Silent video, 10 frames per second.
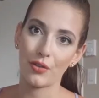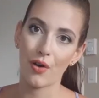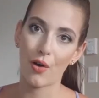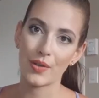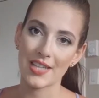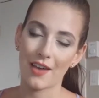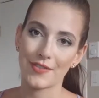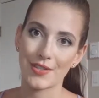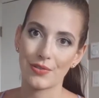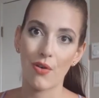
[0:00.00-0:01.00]
and you always
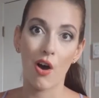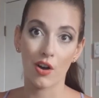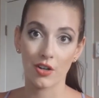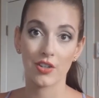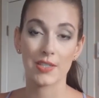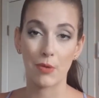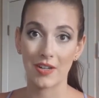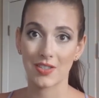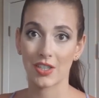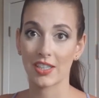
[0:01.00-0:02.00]
have to honor your
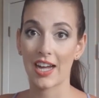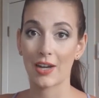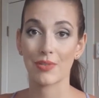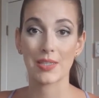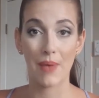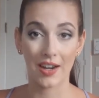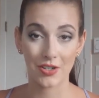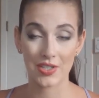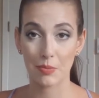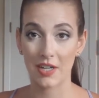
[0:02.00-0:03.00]
sponsor and
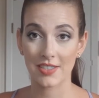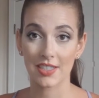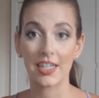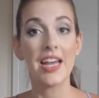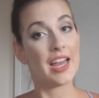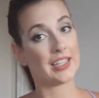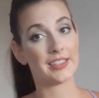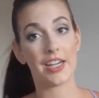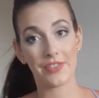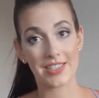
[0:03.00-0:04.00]
respect your sponsor
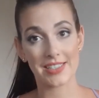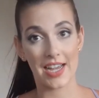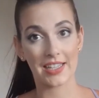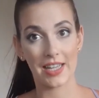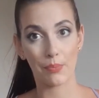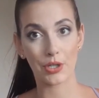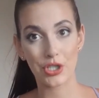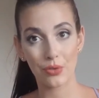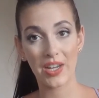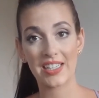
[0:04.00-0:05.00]
and love the design they
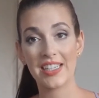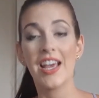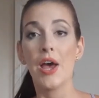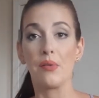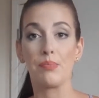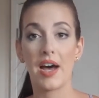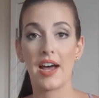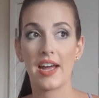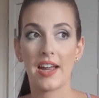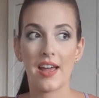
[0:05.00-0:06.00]
put you in.
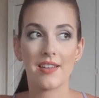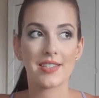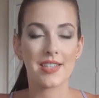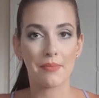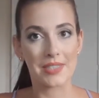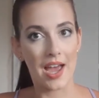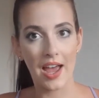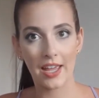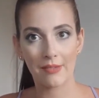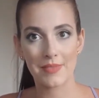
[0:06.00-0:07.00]
But
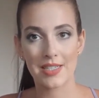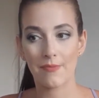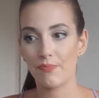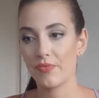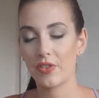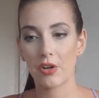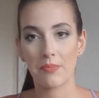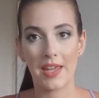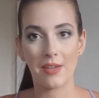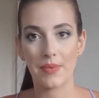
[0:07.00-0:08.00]
sometimes
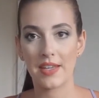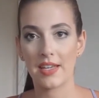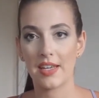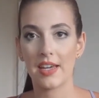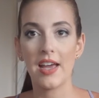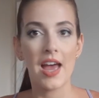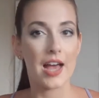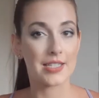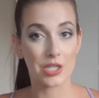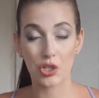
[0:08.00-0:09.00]
there may be
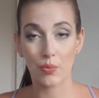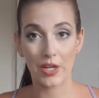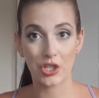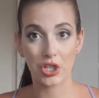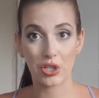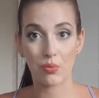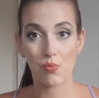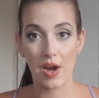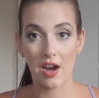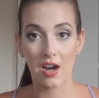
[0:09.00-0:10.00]
a situation
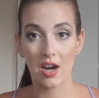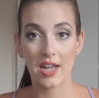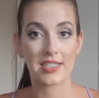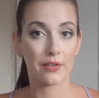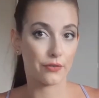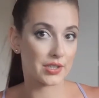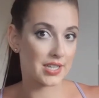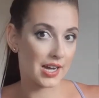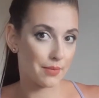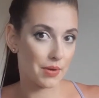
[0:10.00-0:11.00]
where a different
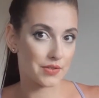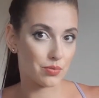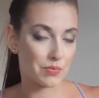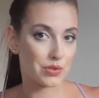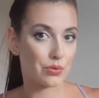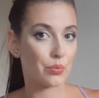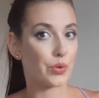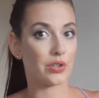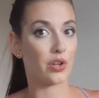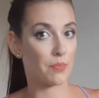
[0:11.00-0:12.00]
type of swimsuit
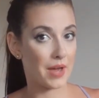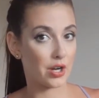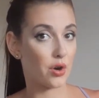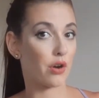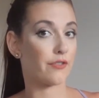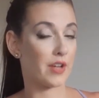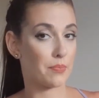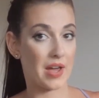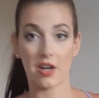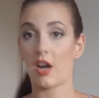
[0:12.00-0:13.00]
would look better or
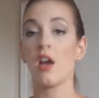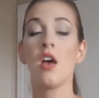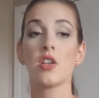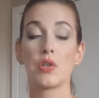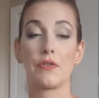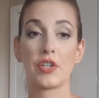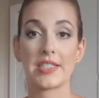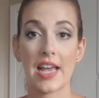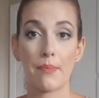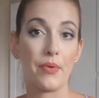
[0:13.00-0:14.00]
fit better. So for
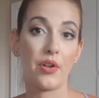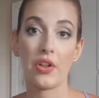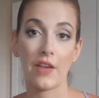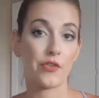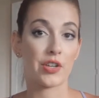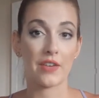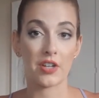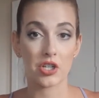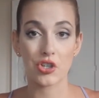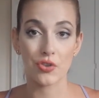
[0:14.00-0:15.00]
example, if you're
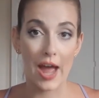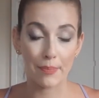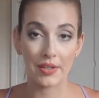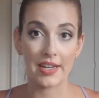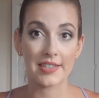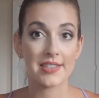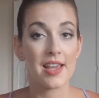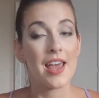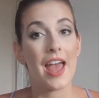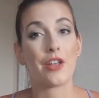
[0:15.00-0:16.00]
given a strapless
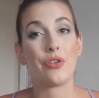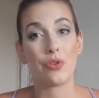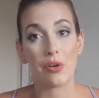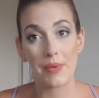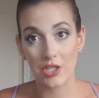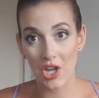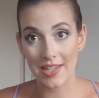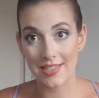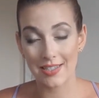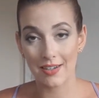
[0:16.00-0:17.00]
and you're a bit
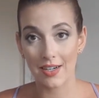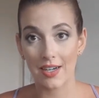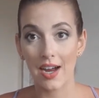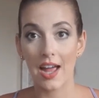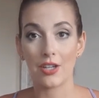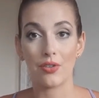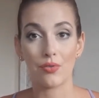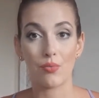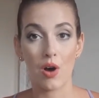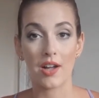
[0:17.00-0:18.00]
chestier and
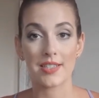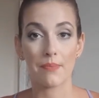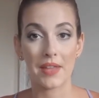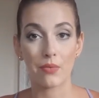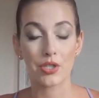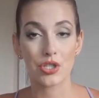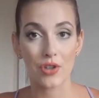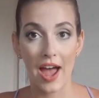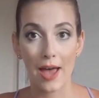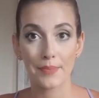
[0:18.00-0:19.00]
you want something with
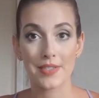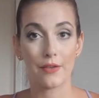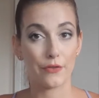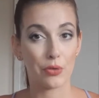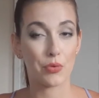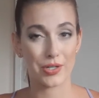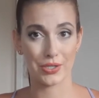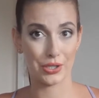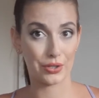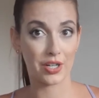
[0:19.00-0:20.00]
straps to feel more
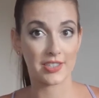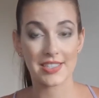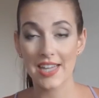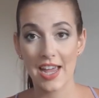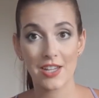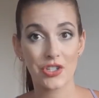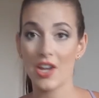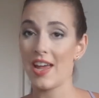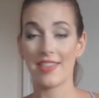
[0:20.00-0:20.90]
secure on stage,